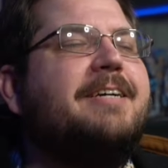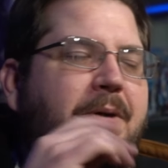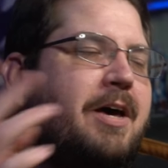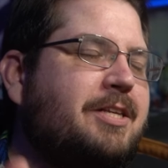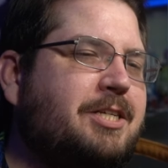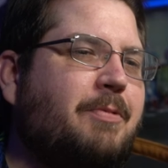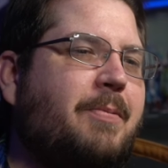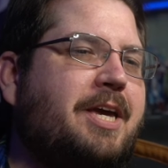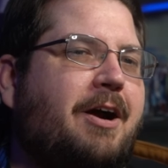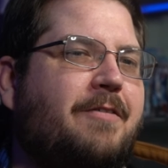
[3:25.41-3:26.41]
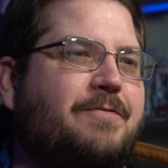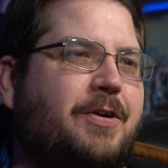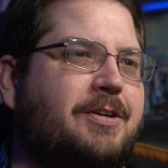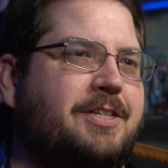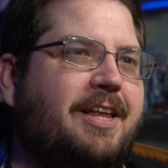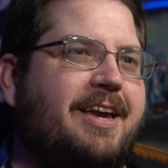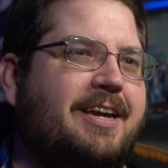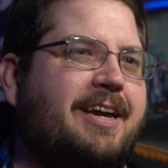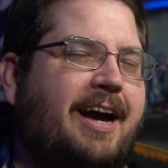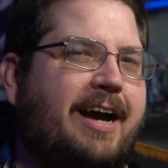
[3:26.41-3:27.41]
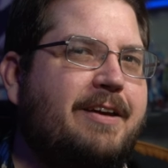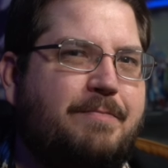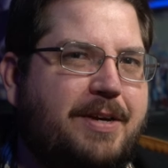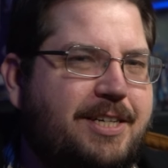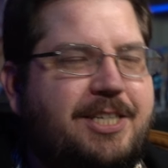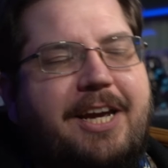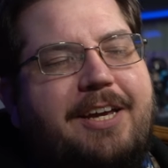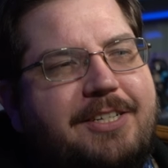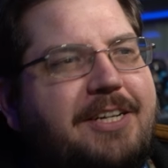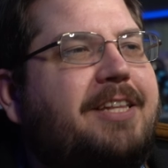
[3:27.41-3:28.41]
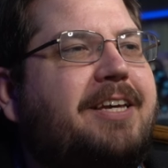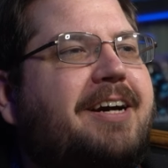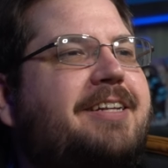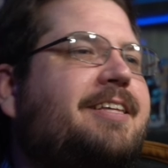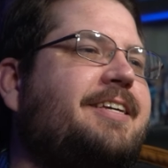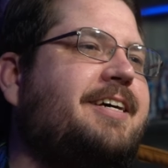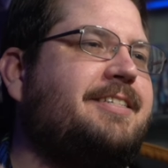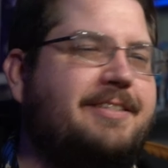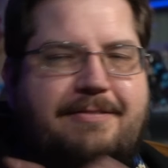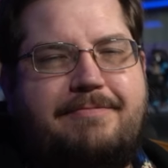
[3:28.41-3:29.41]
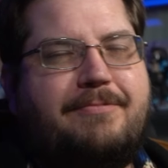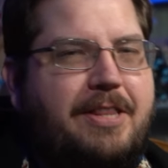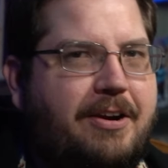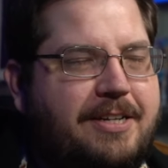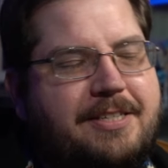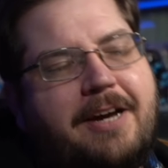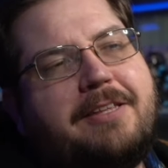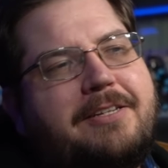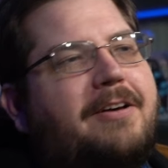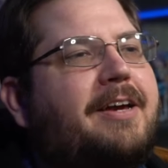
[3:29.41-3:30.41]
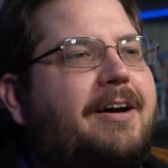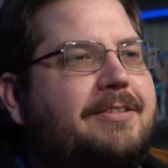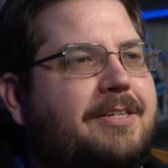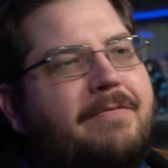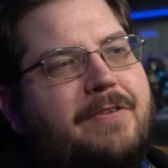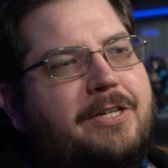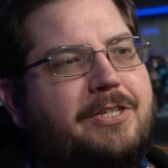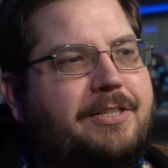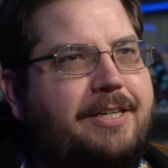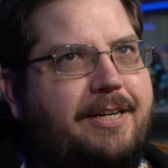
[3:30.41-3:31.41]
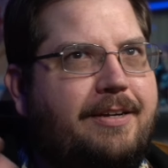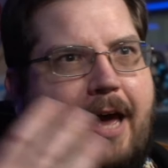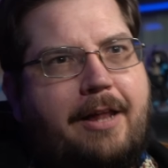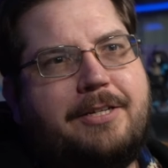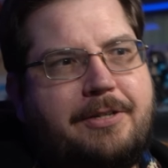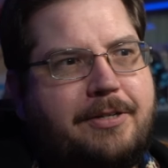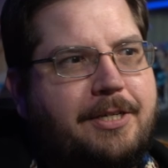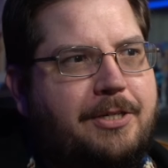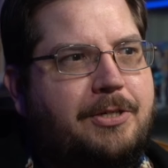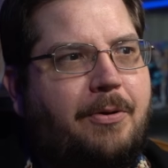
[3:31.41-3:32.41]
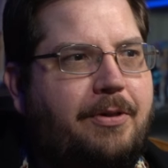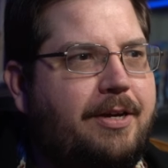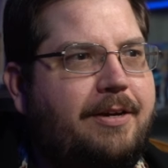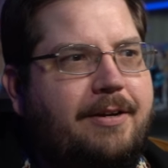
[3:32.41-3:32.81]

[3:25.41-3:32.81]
But now this is where we get our first like kind of big change in the idea that yes, when they're inside the dollhouse, eventually Alice starts controlling